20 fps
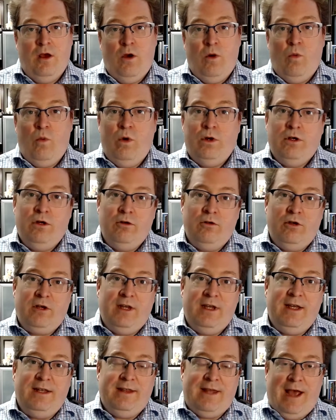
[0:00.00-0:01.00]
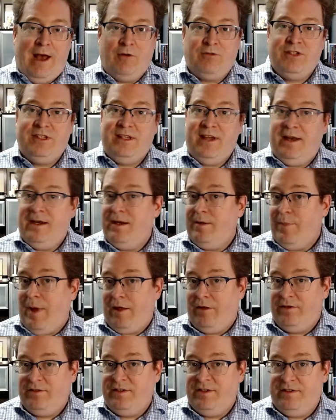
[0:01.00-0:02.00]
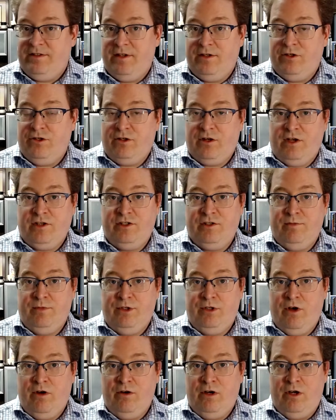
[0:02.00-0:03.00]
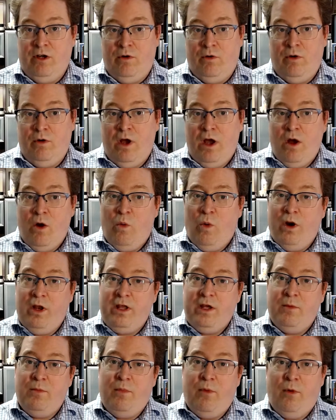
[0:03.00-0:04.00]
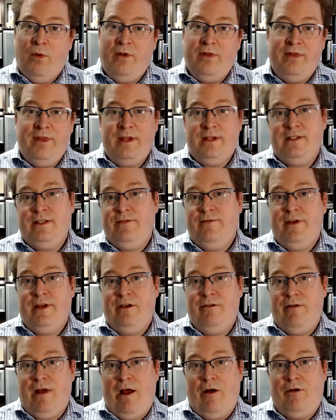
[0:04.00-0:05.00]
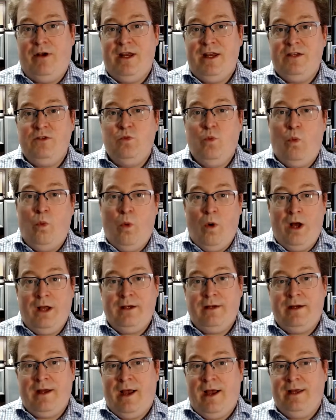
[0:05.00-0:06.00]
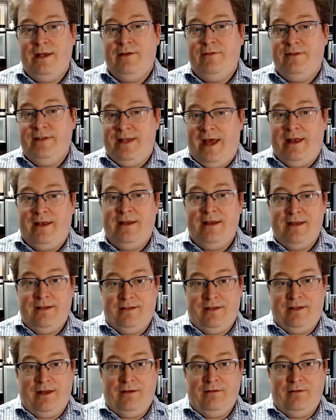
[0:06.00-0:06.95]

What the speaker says: When you're looking at the outstanding balances that your customers owe to you, one of the important things to figure out is what kind of debt is it?